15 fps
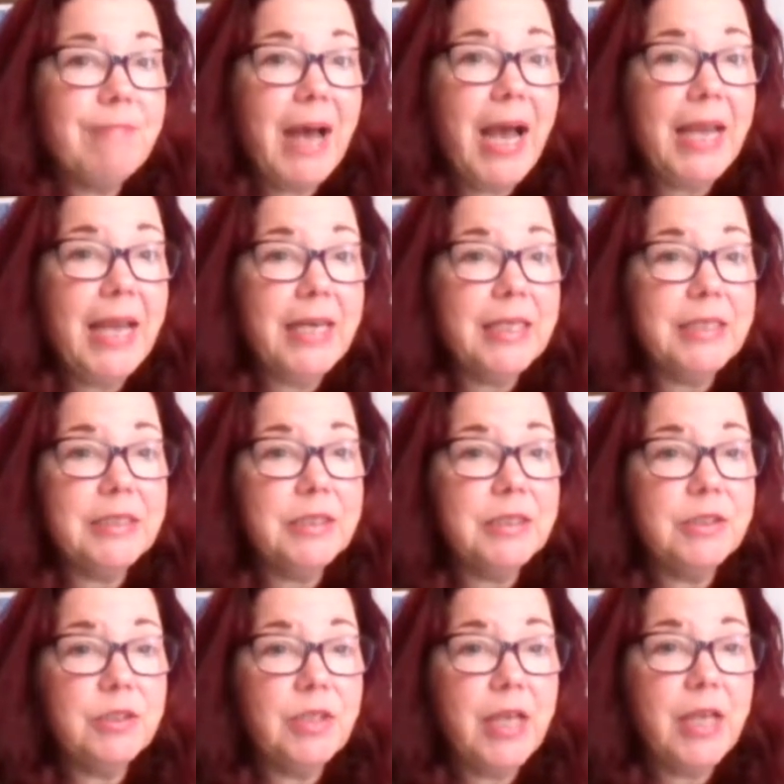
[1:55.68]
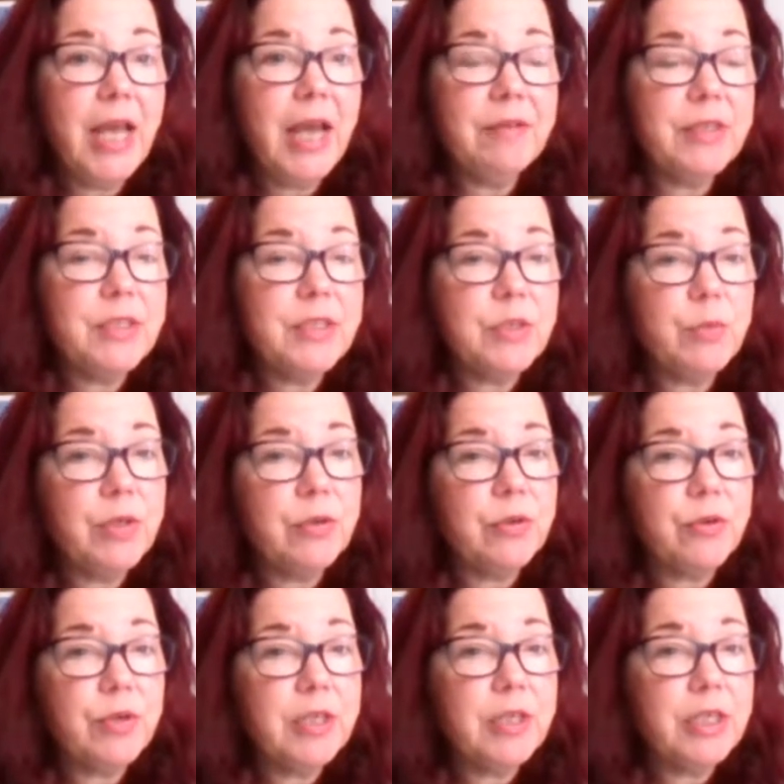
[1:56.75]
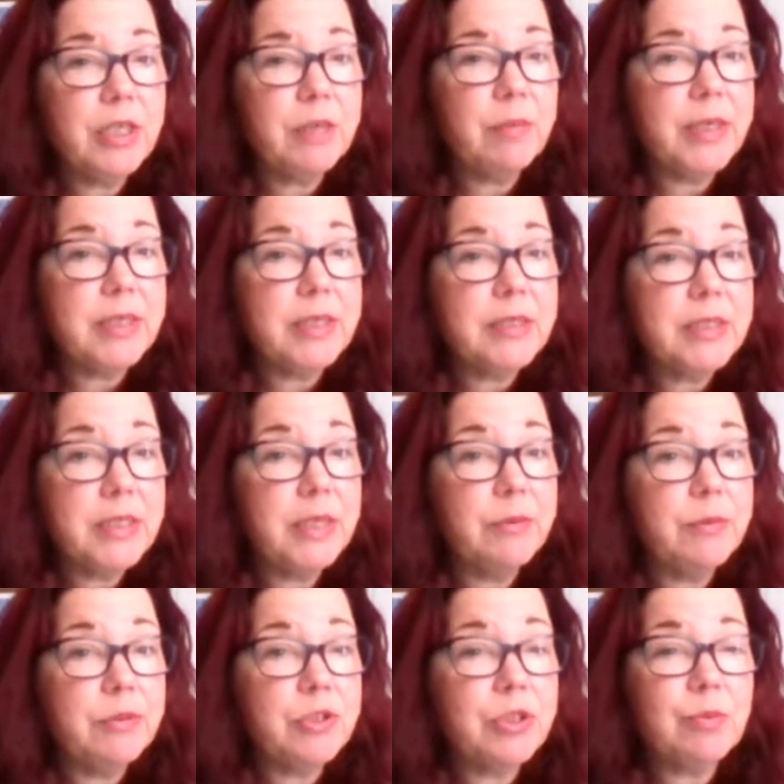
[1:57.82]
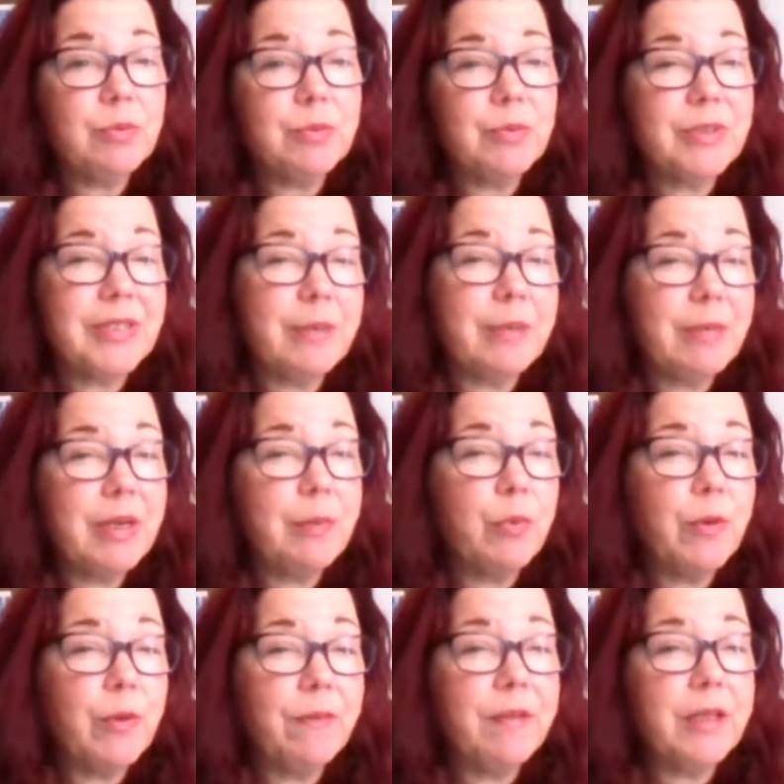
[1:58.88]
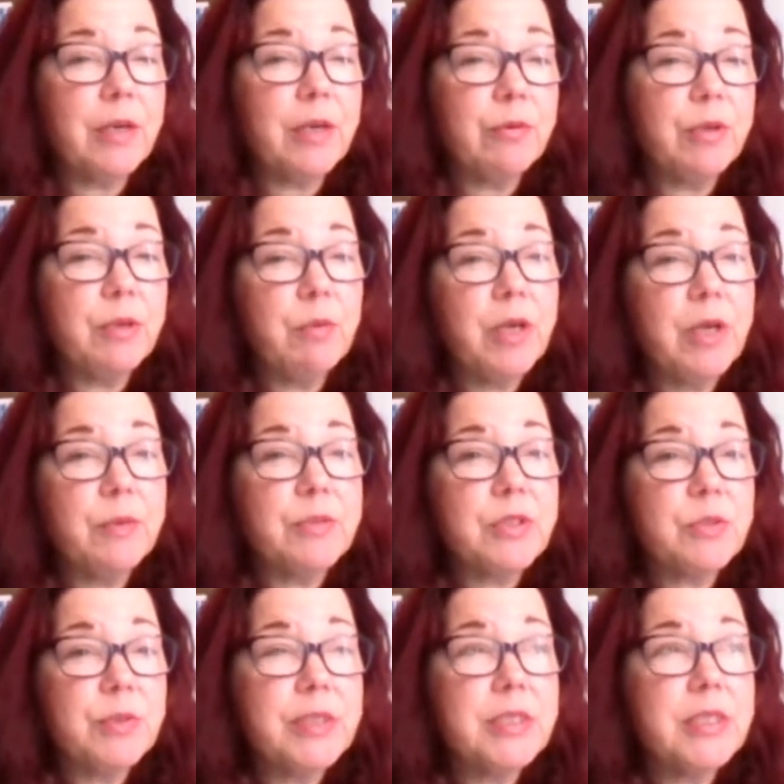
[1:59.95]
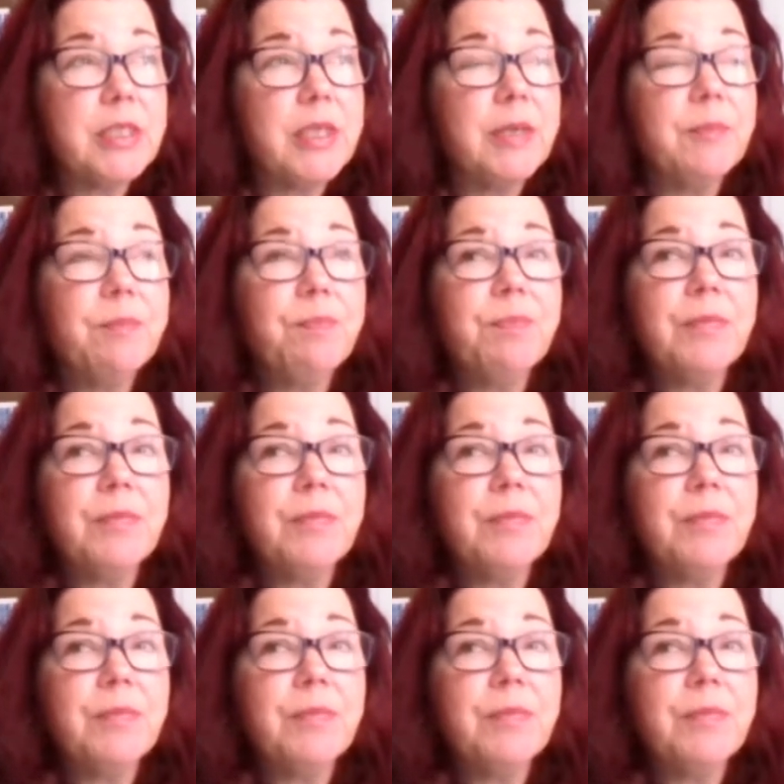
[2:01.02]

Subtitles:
I didn't have any sweetener or anything in my tea, which was like my number one thing that I really wanted, was sweetened tea.